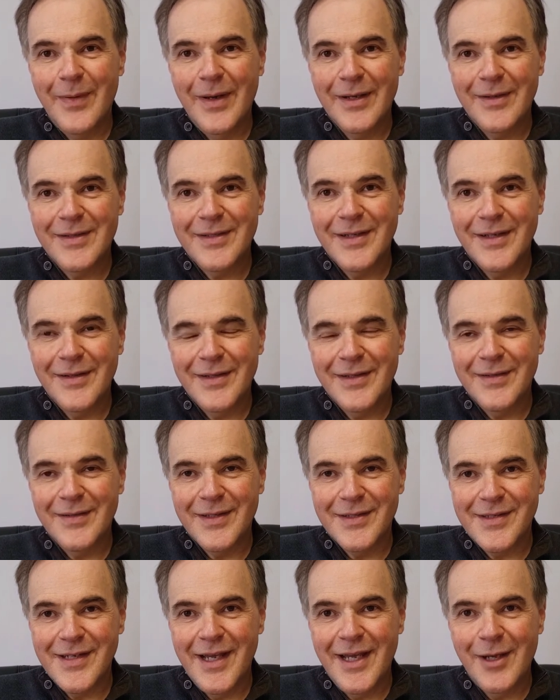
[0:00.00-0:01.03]
but
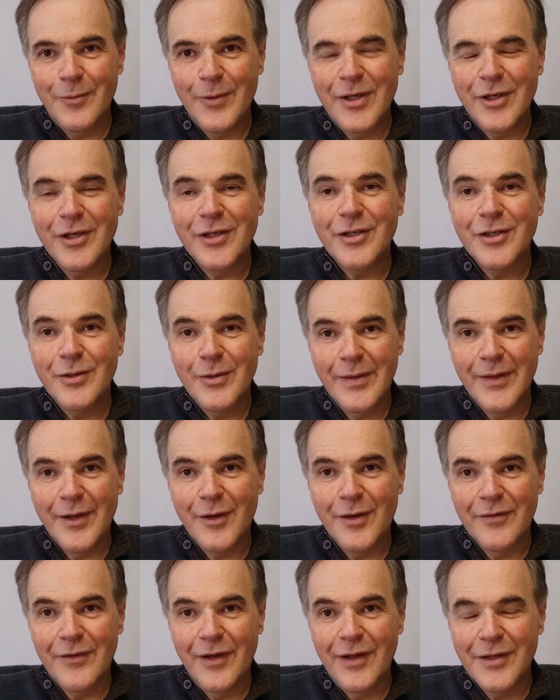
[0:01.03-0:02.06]
the saying, "we couldn't do it
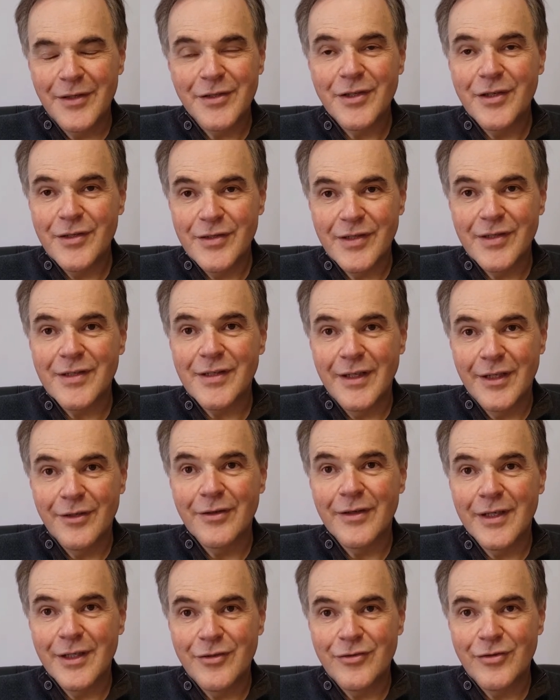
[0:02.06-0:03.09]
without our volunteers," is
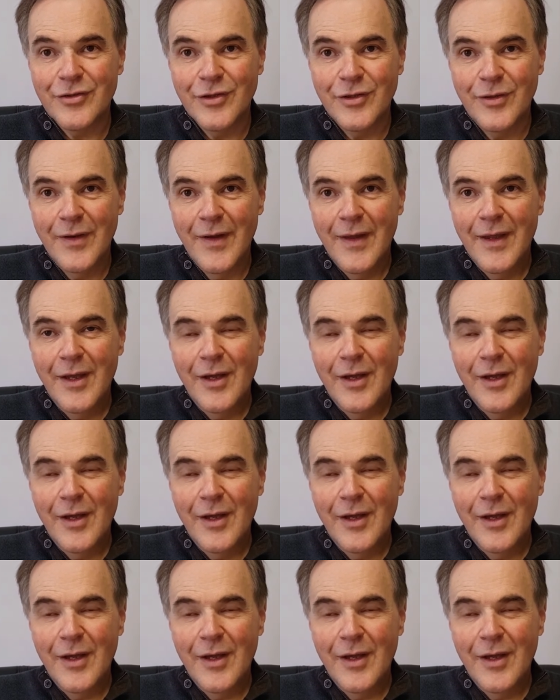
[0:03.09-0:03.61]
literally true.